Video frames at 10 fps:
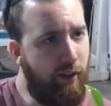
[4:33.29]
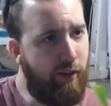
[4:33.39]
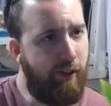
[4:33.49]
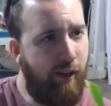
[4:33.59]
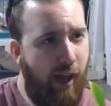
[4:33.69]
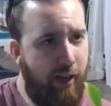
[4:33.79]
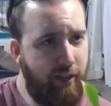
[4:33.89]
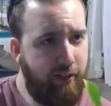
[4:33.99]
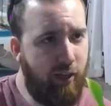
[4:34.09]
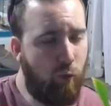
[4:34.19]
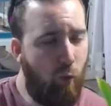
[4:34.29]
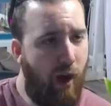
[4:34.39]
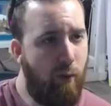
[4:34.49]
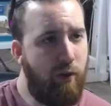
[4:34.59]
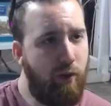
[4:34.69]
uh, Alex asked, why
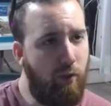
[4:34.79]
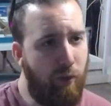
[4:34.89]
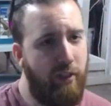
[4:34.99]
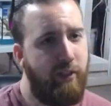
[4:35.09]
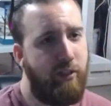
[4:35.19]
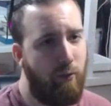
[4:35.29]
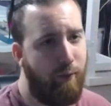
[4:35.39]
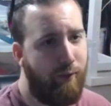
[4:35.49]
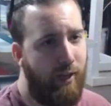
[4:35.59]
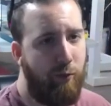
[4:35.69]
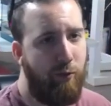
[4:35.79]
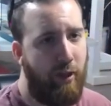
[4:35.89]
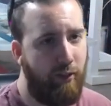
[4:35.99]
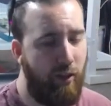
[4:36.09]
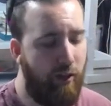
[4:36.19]
wouldn't you place the root tab
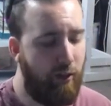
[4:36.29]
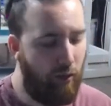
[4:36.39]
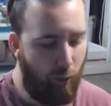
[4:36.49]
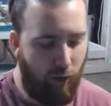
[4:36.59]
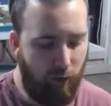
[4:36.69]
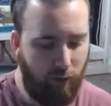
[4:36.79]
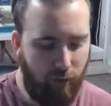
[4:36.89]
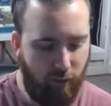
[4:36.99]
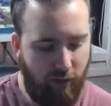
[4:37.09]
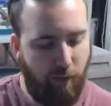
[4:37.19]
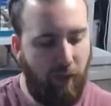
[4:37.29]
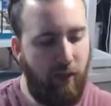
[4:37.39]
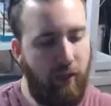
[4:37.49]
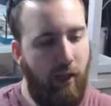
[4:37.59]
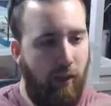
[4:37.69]
directly under it? Well, the reason
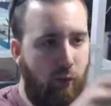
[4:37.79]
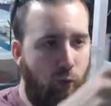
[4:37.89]
being is when a